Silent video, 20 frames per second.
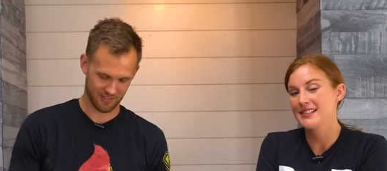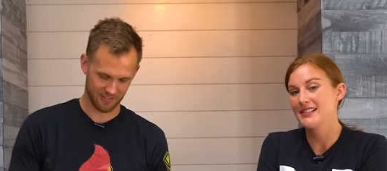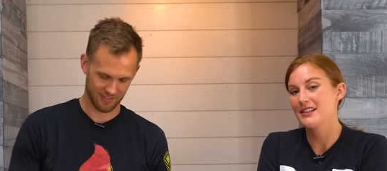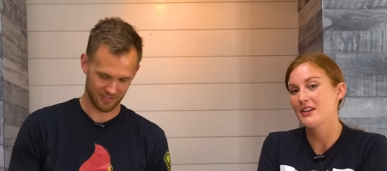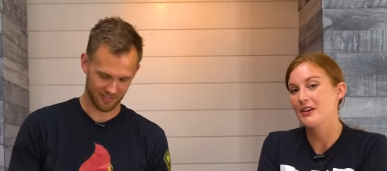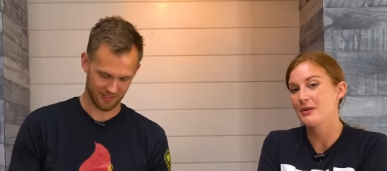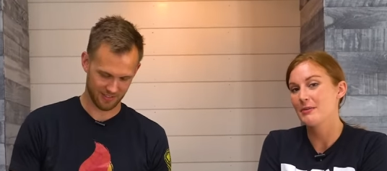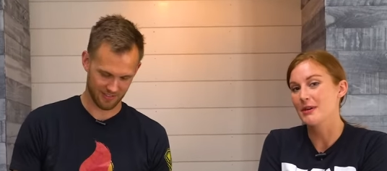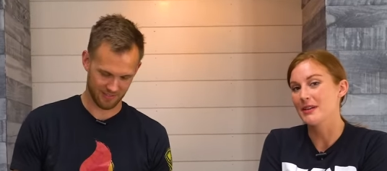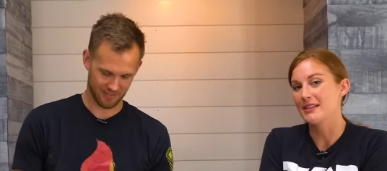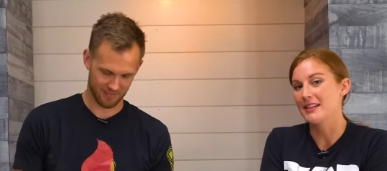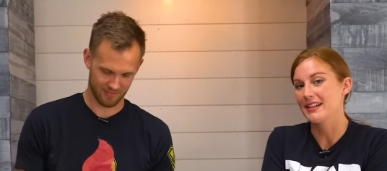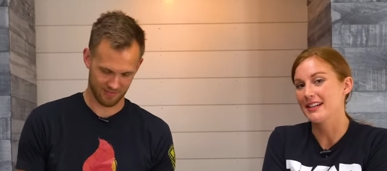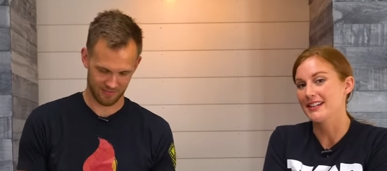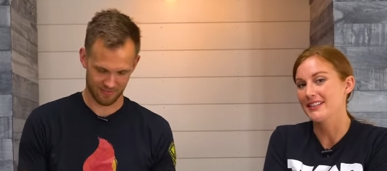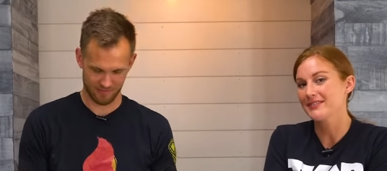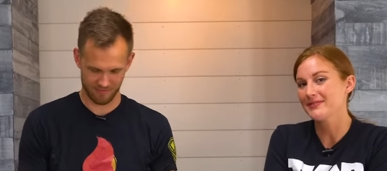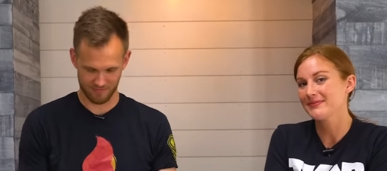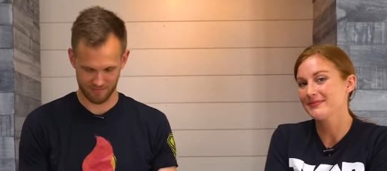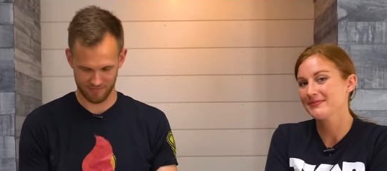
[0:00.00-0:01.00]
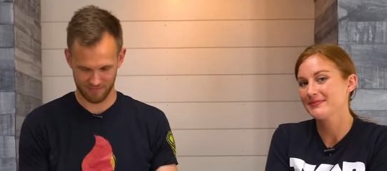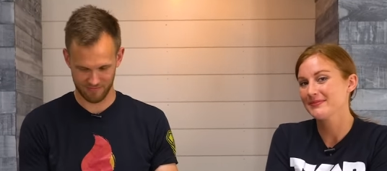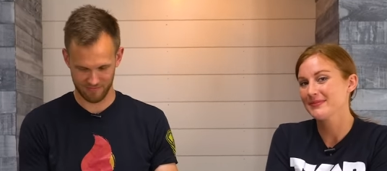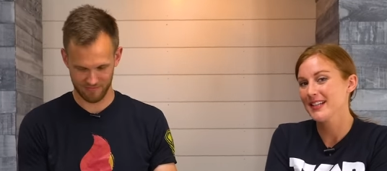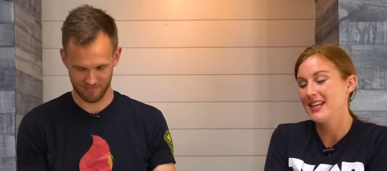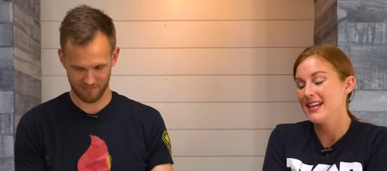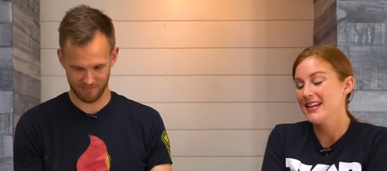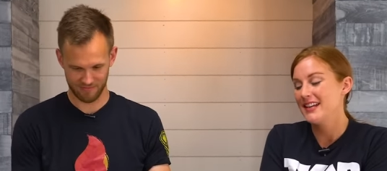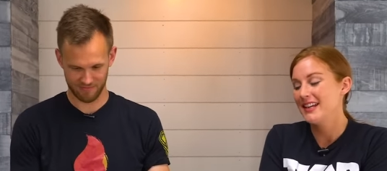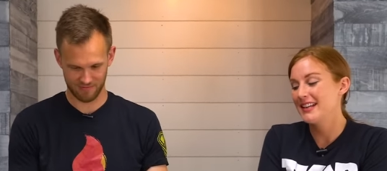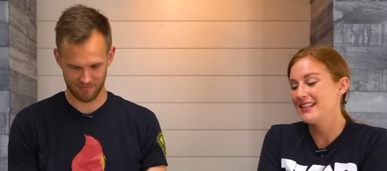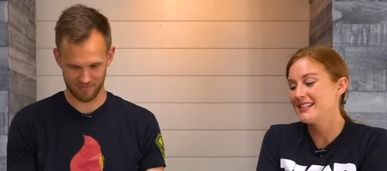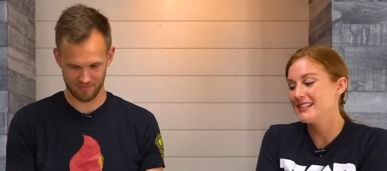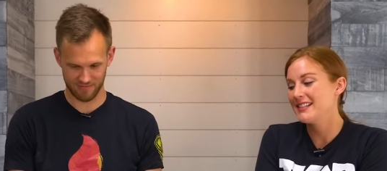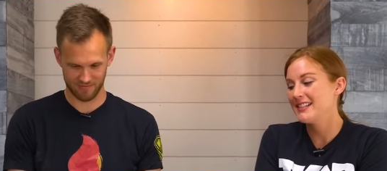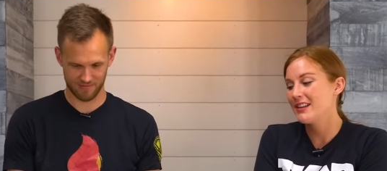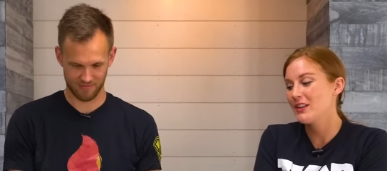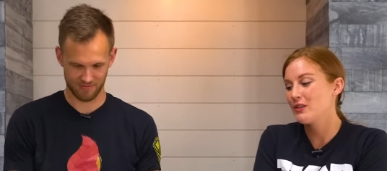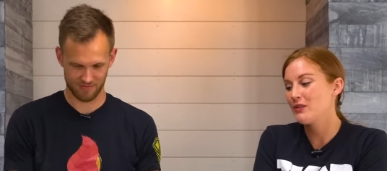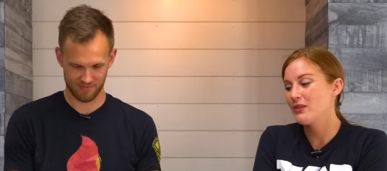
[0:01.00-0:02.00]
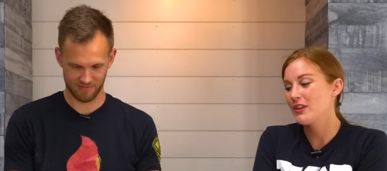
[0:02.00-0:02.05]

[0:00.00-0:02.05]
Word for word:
Speaker 1: Sorry about that. It is another